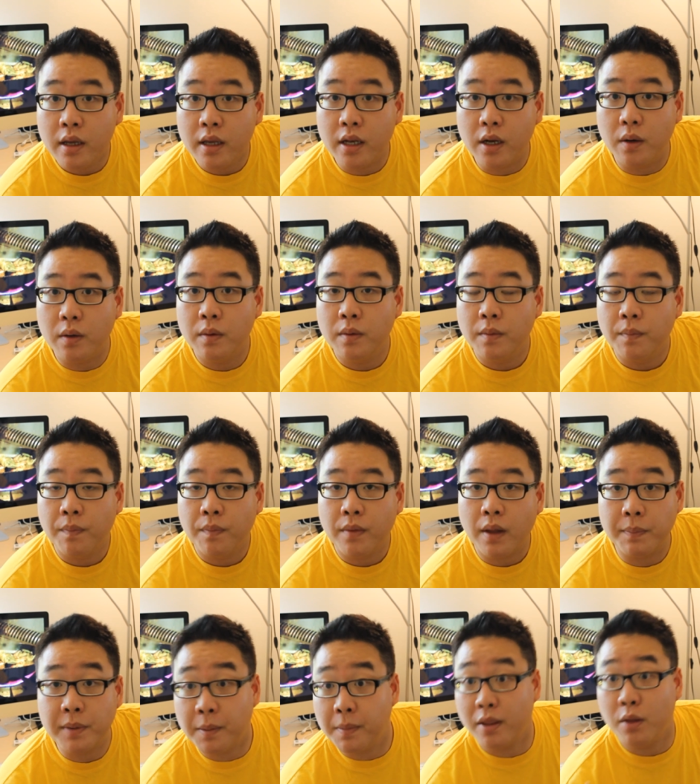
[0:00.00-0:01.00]
You know,
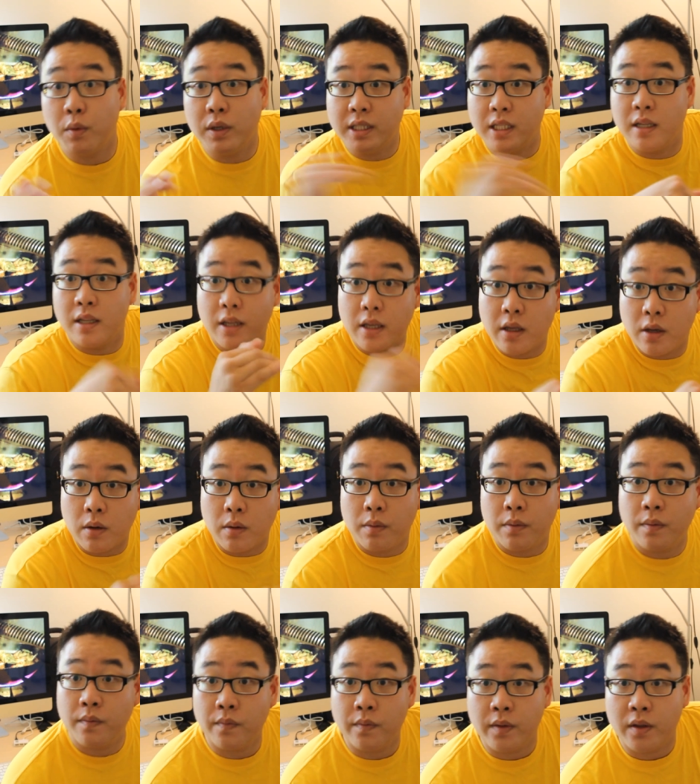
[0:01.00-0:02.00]
I'm talking about the ones in the, you know,
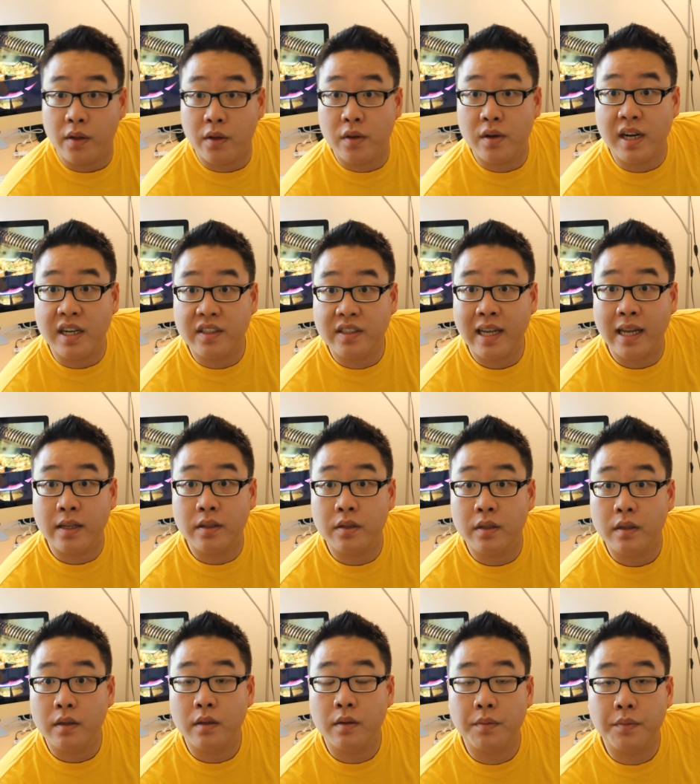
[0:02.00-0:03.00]
the United
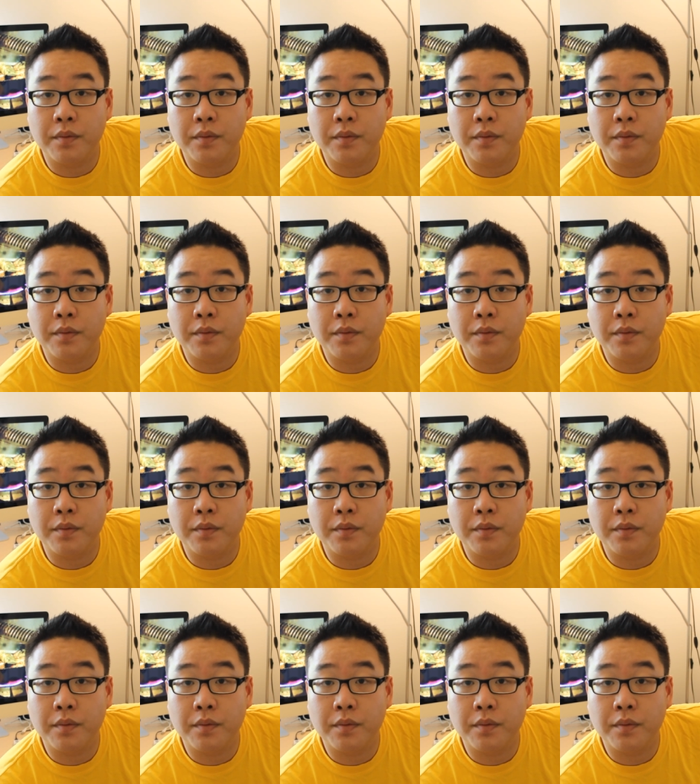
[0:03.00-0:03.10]
States.